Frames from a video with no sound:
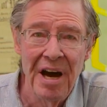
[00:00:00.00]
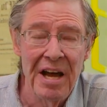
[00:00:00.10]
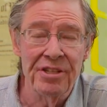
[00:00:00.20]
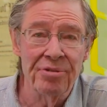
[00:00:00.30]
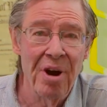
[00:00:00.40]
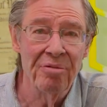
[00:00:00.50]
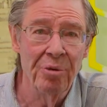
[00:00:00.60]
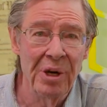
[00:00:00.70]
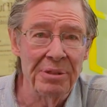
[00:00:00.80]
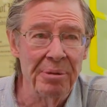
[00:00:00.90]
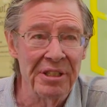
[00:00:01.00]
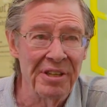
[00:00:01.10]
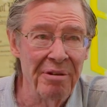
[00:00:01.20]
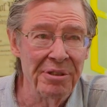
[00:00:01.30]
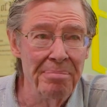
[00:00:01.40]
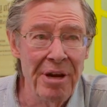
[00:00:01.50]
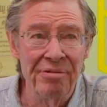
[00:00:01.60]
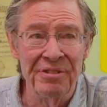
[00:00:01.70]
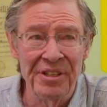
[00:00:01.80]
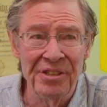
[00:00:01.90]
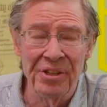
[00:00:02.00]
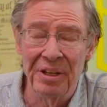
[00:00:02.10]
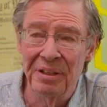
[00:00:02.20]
I had a strong voice because I was a male physician.